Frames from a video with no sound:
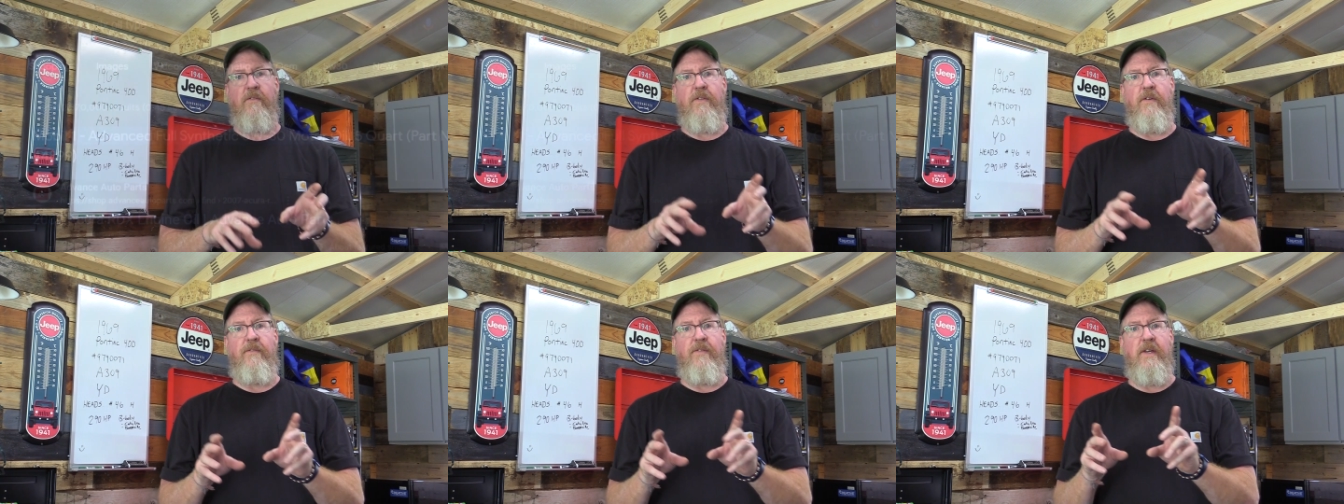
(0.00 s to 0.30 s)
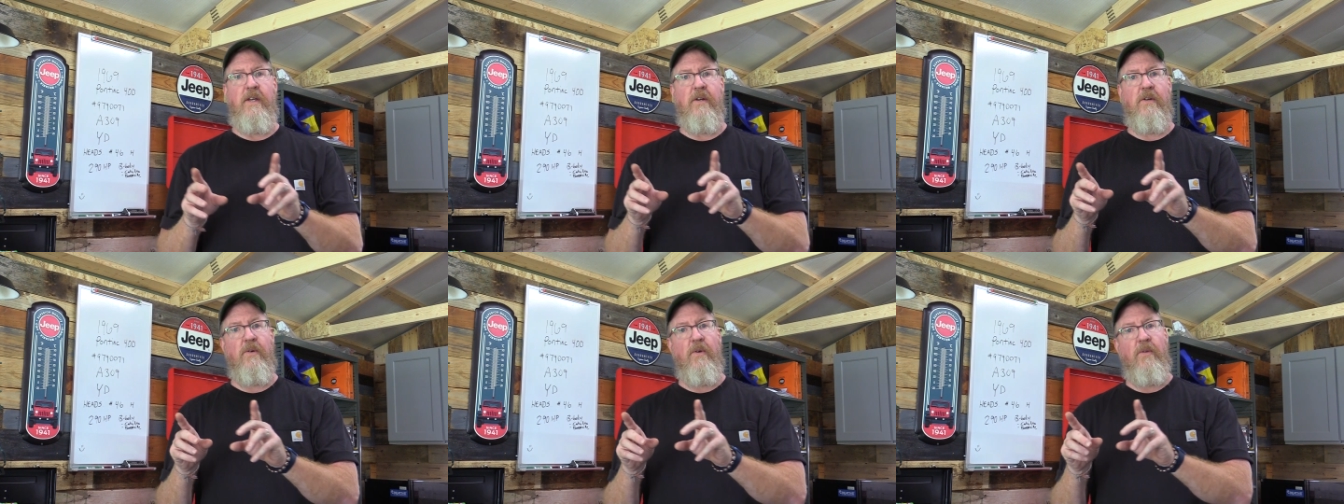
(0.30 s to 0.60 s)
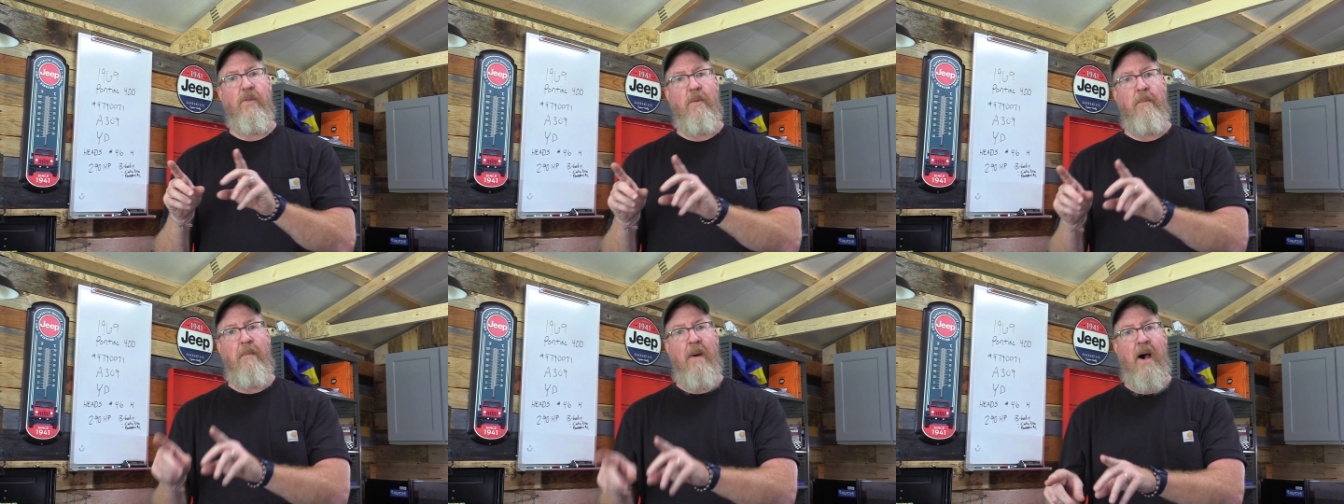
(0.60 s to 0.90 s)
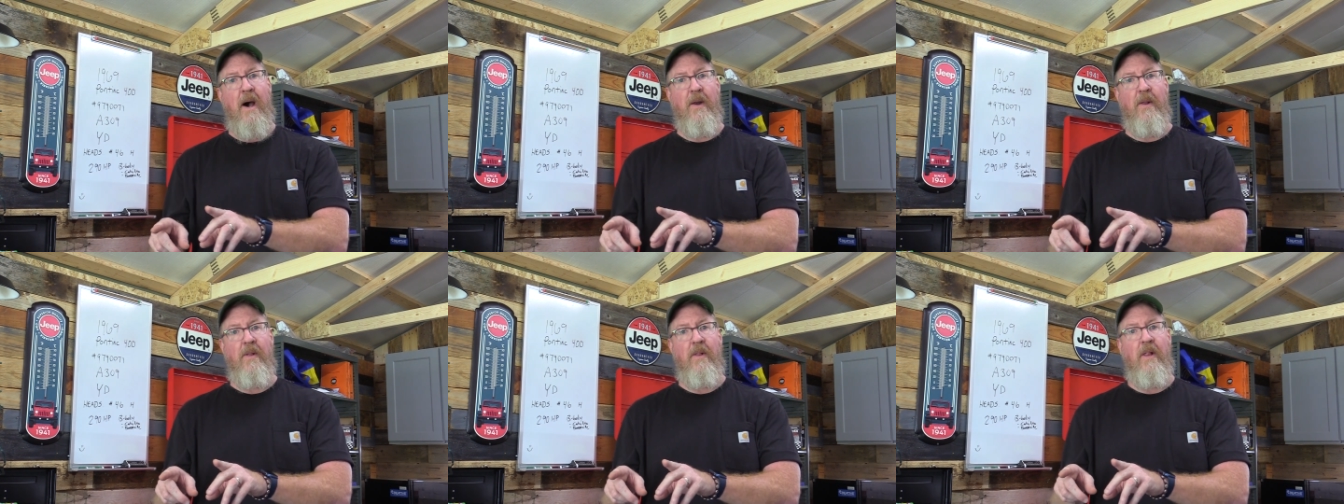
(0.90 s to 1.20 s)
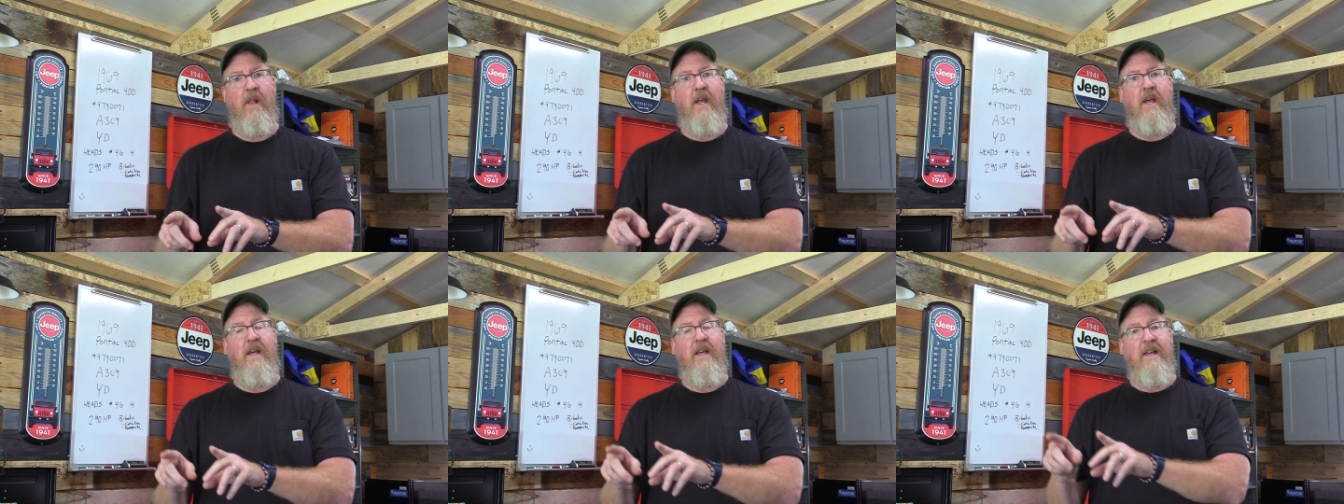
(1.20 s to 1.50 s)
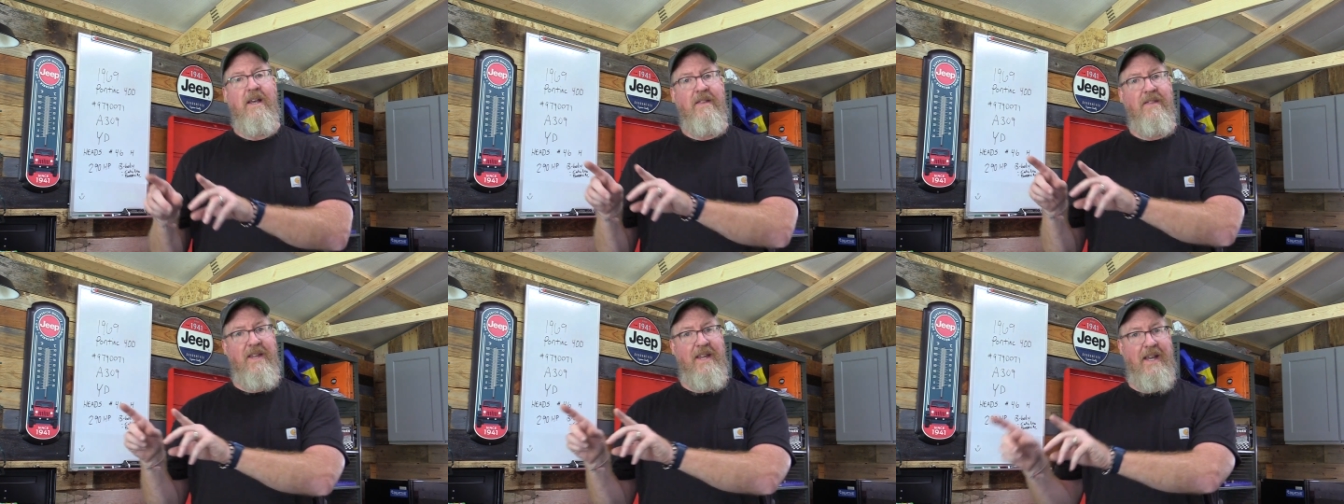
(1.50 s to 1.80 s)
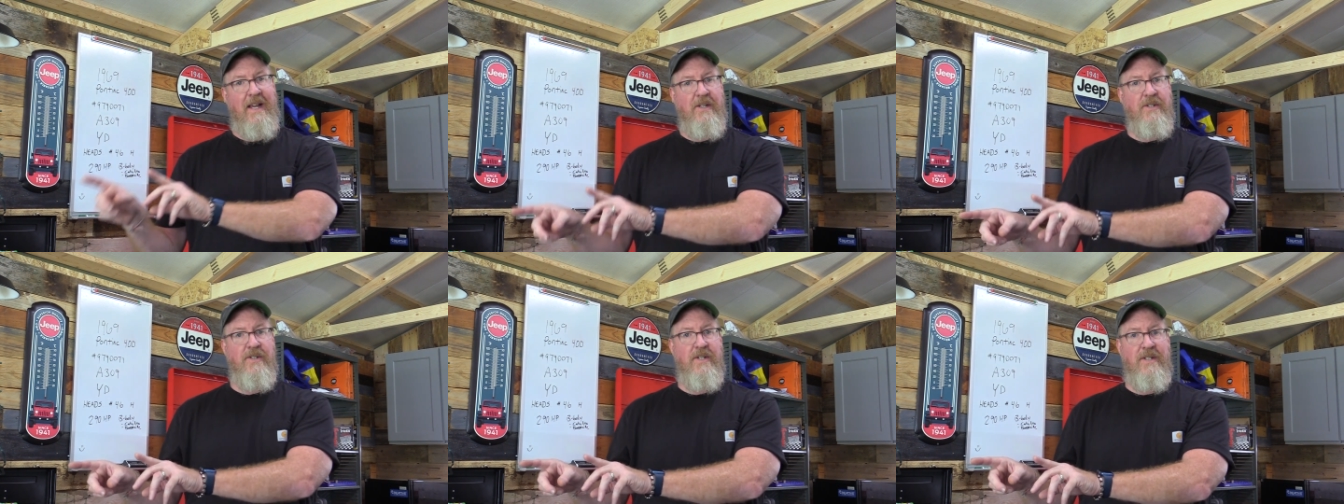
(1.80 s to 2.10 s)
of the vehicle, the model, the
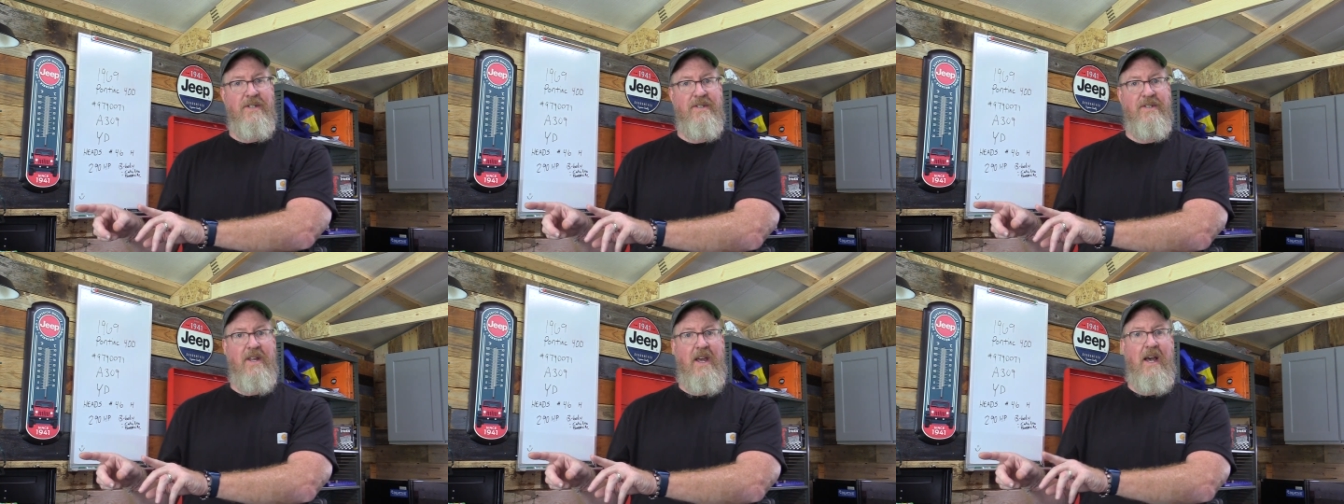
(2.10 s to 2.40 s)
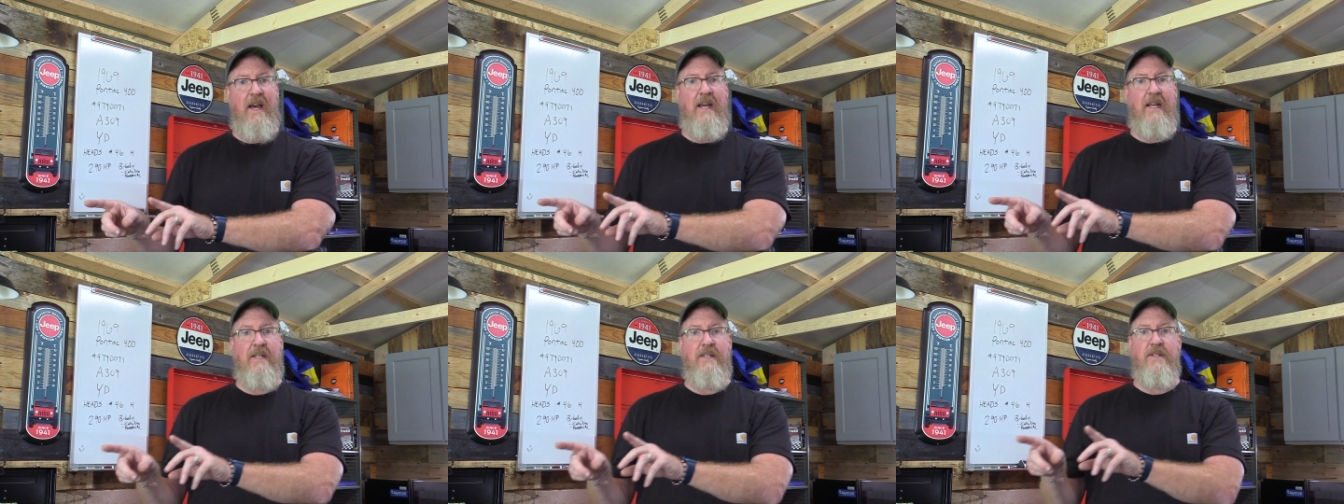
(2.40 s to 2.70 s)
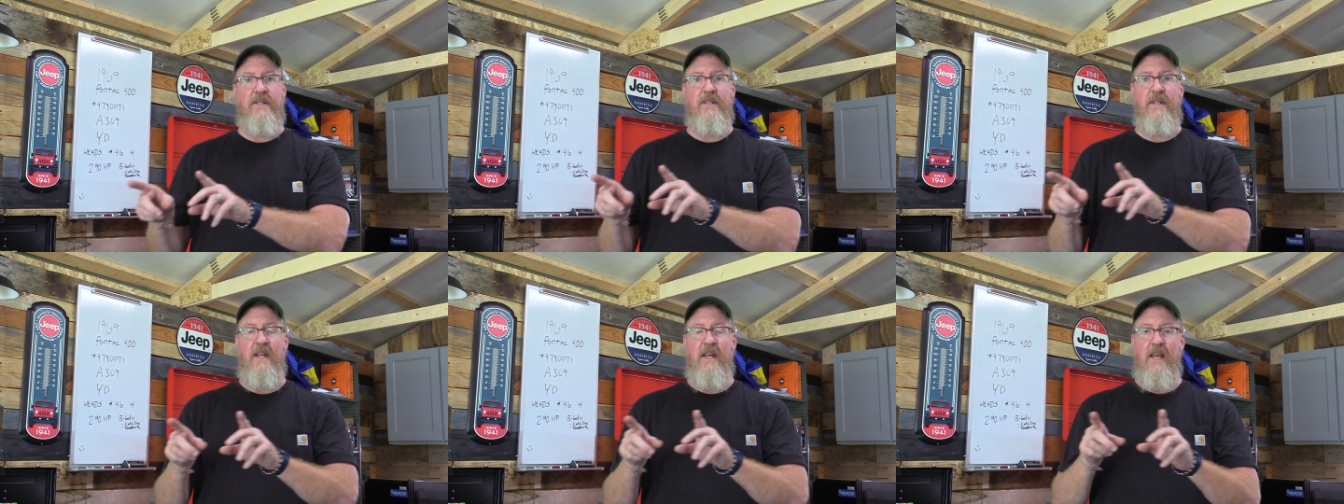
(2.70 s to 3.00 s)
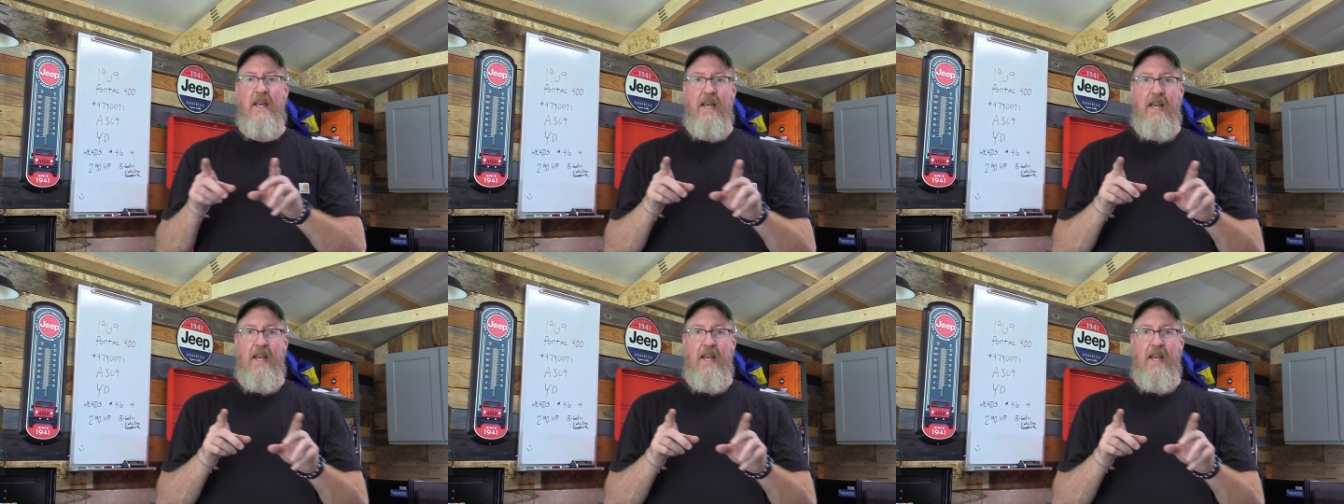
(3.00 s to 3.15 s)
engine size,